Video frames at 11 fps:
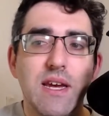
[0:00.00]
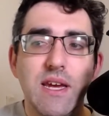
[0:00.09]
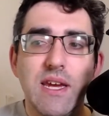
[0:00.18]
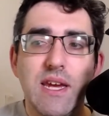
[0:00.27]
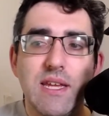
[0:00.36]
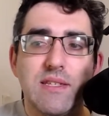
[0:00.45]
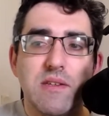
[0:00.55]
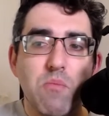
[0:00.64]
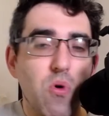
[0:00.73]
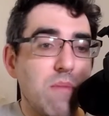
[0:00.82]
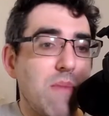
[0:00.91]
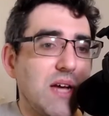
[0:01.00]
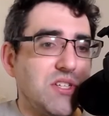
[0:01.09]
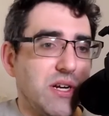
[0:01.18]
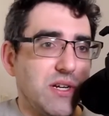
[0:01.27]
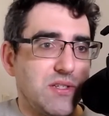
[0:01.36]
it's more
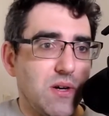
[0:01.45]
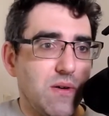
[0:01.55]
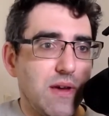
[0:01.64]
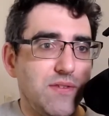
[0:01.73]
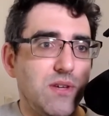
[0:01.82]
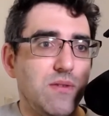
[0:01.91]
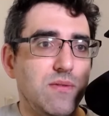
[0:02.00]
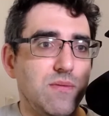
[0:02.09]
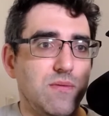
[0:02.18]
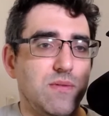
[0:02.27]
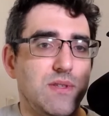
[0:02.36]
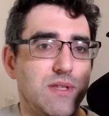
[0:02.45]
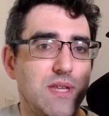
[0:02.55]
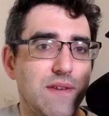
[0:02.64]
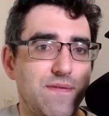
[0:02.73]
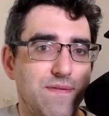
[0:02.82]
modular. So if
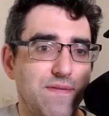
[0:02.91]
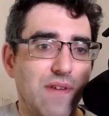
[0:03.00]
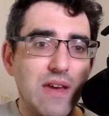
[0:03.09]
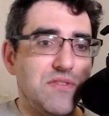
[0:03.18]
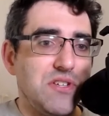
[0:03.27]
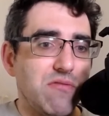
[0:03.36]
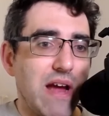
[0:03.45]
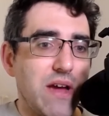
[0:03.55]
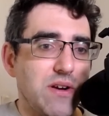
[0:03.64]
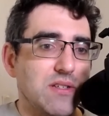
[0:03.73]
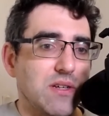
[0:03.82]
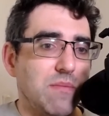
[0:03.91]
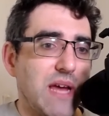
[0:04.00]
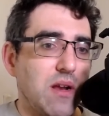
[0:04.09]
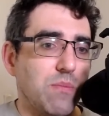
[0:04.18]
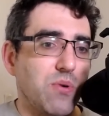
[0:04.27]
5G routers come
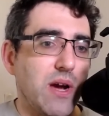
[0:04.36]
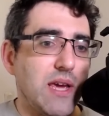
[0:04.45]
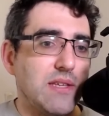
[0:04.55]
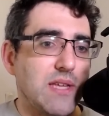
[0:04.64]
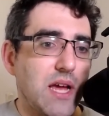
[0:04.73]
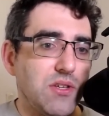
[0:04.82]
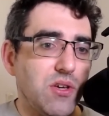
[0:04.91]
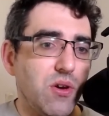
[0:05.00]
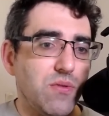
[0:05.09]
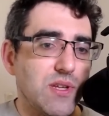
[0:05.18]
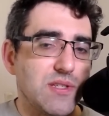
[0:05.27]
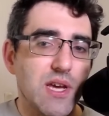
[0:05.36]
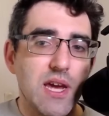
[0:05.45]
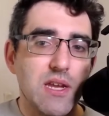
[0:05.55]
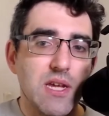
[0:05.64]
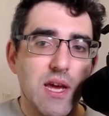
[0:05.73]
down in price and you
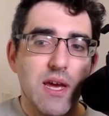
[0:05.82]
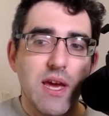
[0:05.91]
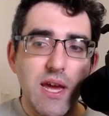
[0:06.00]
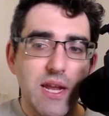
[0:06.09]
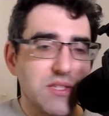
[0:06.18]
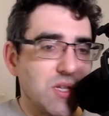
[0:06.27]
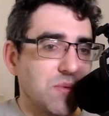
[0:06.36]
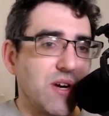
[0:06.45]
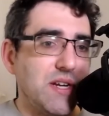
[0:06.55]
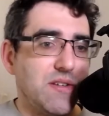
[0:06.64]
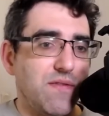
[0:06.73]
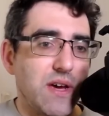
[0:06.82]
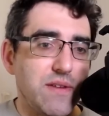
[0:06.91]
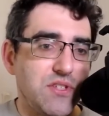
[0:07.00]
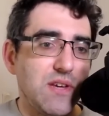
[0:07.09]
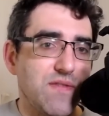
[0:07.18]
decide, hey, let's upgrade to
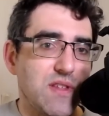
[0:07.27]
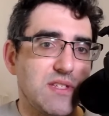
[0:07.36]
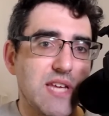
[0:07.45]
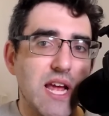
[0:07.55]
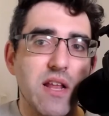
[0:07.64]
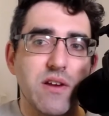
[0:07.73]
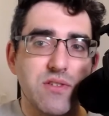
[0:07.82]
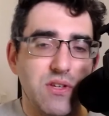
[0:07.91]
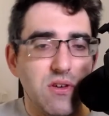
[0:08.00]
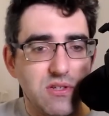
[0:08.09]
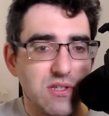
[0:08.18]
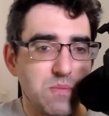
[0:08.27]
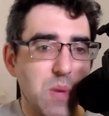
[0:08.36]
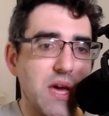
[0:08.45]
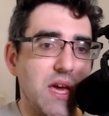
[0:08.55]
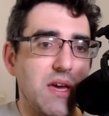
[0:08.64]
5G for the cellular, so you just
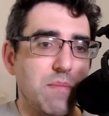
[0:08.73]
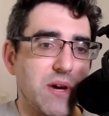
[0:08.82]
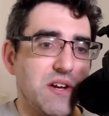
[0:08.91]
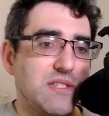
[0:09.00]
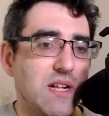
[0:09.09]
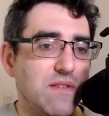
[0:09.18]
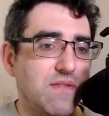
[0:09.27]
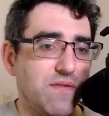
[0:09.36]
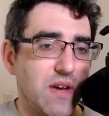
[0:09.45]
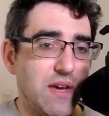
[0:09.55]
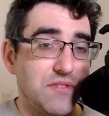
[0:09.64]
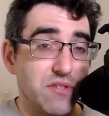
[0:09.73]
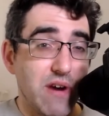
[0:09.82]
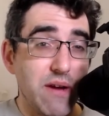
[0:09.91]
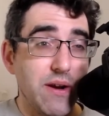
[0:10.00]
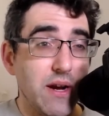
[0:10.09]
buy yourself a 5G
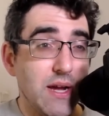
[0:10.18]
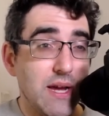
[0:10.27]
router